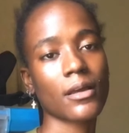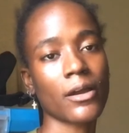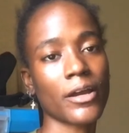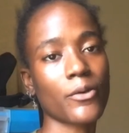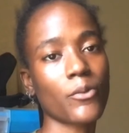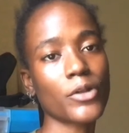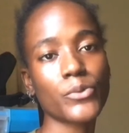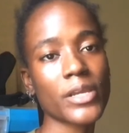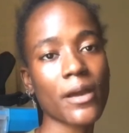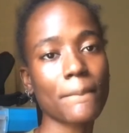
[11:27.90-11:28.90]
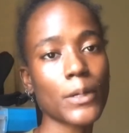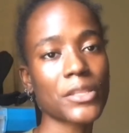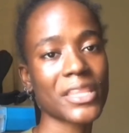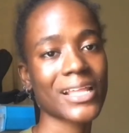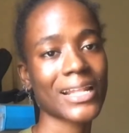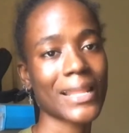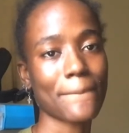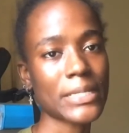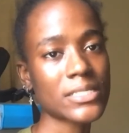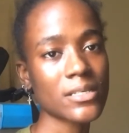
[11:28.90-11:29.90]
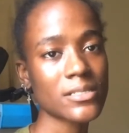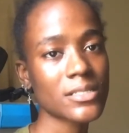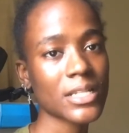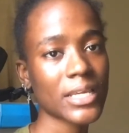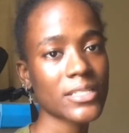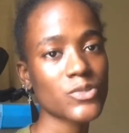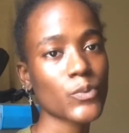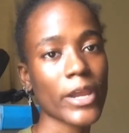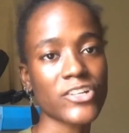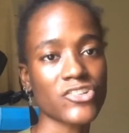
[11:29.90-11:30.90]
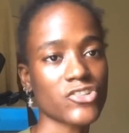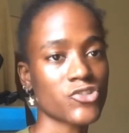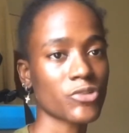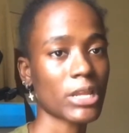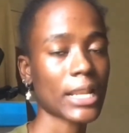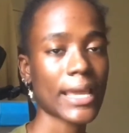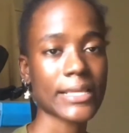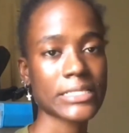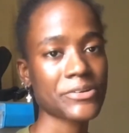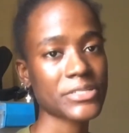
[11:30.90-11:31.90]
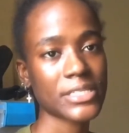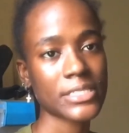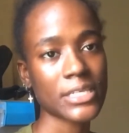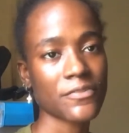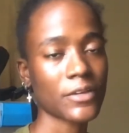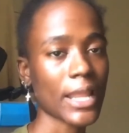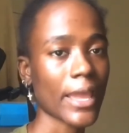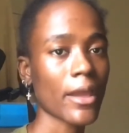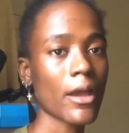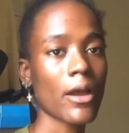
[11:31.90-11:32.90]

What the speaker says: or 1 week a month bitters cleanse, where I just drink like Serasa tea for like